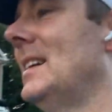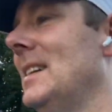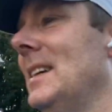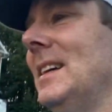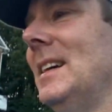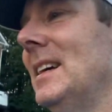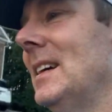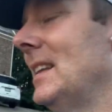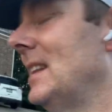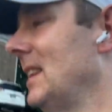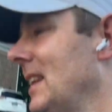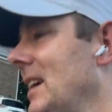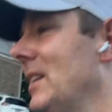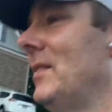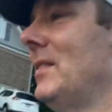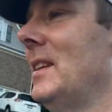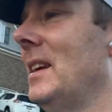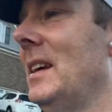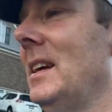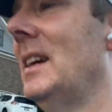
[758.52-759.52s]
He had
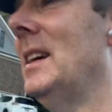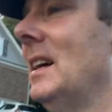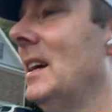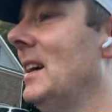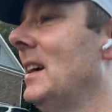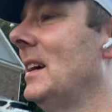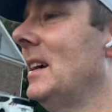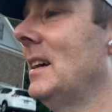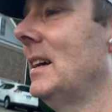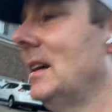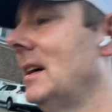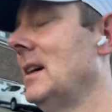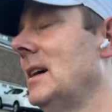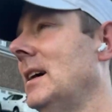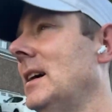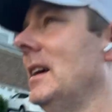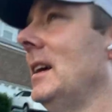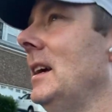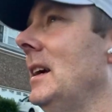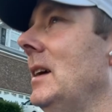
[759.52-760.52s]
lived.
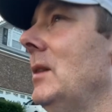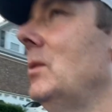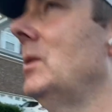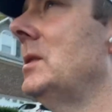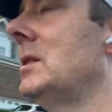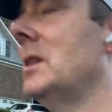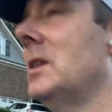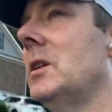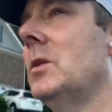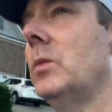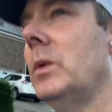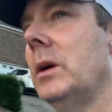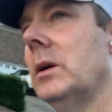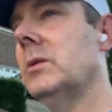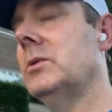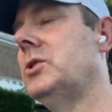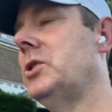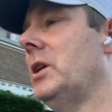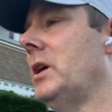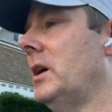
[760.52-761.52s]
He was in a
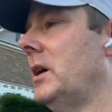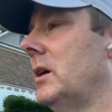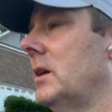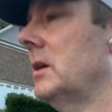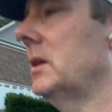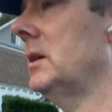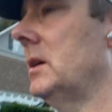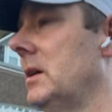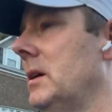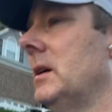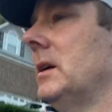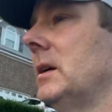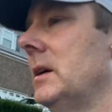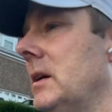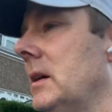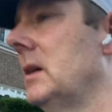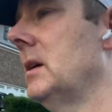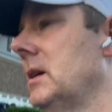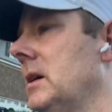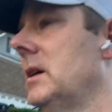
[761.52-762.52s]
wheelchair,
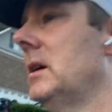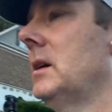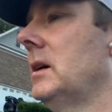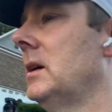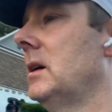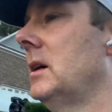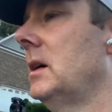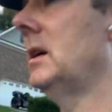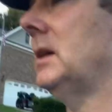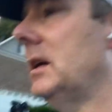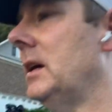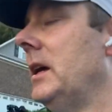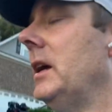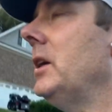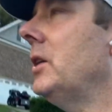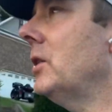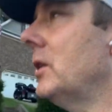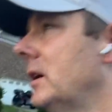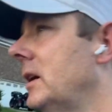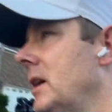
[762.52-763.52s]
and
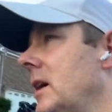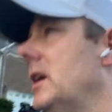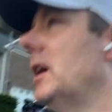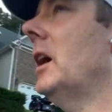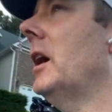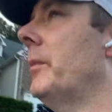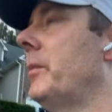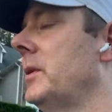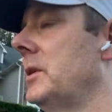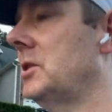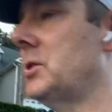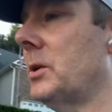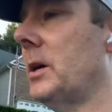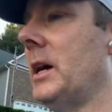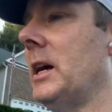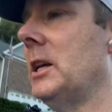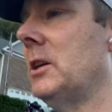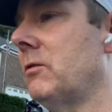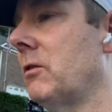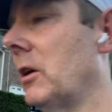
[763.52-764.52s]
he could get up and
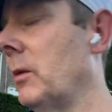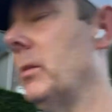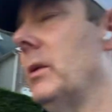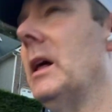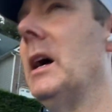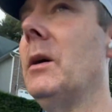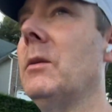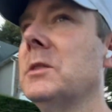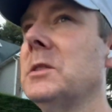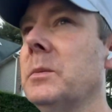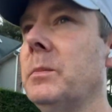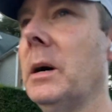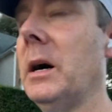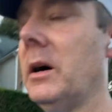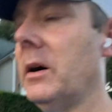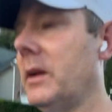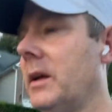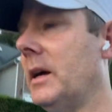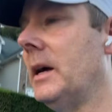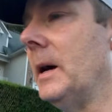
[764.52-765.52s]
transfer, but that was
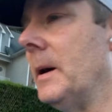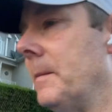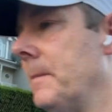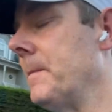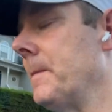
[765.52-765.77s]
about it.